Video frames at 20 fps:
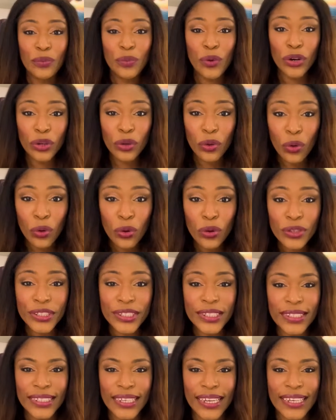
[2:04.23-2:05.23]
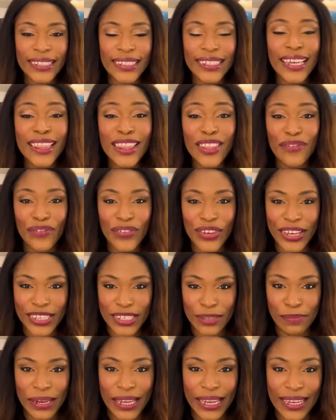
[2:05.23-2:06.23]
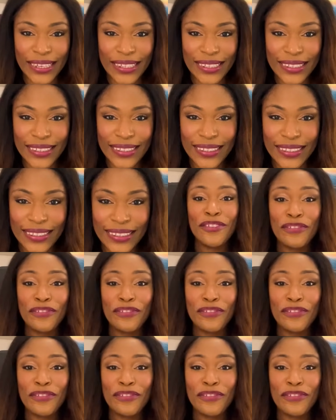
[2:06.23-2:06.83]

what causes it in the first place.